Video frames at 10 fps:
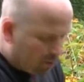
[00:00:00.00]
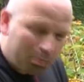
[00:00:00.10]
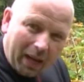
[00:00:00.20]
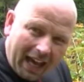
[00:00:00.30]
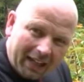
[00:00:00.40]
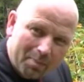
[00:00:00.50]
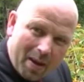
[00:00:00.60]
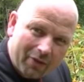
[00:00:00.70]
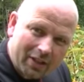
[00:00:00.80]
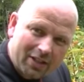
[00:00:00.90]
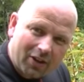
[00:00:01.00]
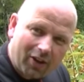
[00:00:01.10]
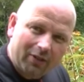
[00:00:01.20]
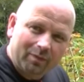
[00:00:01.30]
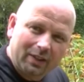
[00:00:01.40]
black berries
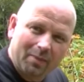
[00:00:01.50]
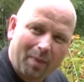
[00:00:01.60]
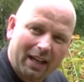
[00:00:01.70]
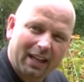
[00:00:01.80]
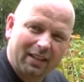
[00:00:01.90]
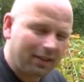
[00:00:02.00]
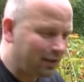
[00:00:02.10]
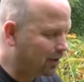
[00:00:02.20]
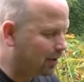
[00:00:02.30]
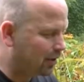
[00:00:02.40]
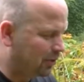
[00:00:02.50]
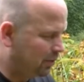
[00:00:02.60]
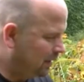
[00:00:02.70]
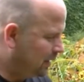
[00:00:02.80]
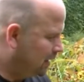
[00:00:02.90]
on in the back end of the year.
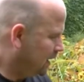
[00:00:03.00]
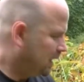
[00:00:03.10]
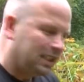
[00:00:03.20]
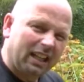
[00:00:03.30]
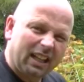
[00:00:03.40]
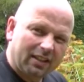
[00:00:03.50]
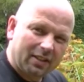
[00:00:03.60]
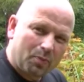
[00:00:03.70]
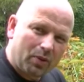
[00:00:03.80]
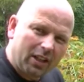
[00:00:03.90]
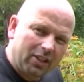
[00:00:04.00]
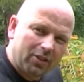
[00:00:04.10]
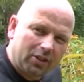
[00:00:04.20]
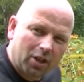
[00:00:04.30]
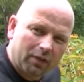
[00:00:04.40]
And it's pretty
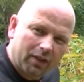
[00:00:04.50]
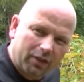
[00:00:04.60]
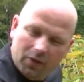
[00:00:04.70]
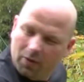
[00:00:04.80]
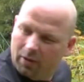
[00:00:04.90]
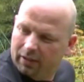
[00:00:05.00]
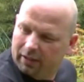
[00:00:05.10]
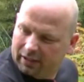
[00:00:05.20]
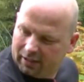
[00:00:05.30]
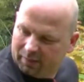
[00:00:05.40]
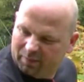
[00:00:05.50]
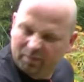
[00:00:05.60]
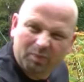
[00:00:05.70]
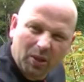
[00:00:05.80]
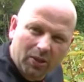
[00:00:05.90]
good cover for all the little
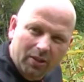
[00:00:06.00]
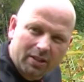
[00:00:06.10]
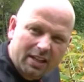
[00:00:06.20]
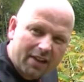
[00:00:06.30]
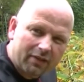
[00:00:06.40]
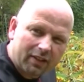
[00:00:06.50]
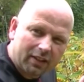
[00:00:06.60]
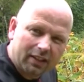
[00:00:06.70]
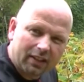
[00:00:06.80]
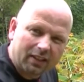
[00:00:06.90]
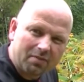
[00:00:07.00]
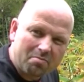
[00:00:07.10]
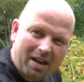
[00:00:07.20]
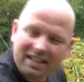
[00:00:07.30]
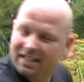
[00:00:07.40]
birds and everything, and
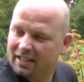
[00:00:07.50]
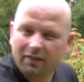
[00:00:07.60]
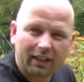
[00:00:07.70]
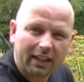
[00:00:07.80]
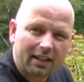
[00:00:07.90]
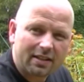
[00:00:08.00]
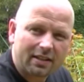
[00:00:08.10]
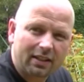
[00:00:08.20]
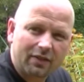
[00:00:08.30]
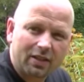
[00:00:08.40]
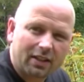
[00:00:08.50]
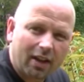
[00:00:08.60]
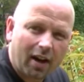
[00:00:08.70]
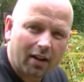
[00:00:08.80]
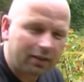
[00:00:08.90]
mice and everything else that lives in the
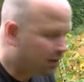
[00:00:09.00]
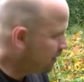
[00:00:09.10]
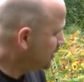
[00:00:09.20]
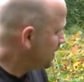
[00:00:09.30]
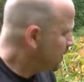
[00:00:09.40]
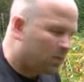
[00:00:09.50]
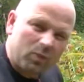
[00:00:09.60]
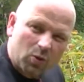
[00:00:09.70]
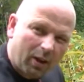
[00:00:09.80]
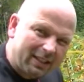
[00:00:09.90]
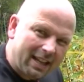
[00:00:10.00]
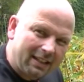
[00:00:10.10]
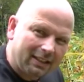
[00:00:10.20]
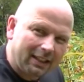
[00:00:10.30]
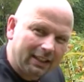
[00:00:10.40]
garden. So I
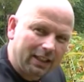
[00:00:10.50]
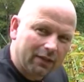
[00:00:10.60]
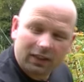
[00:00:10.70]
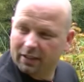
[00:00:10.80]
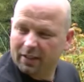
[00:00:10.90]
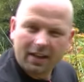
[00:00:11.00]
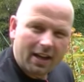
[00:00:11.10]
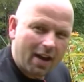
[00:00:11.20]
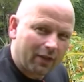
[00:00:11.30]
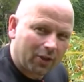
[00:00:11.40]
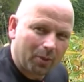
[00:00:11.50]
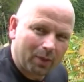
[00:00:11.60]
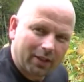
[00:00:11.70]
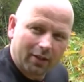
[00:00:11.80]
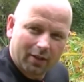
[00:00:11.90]
tend to leave it. Every couple
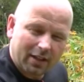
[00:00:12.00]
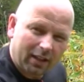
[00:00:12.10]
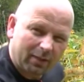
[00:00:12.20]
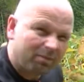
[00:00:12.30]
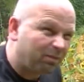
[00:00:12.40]
of years I'll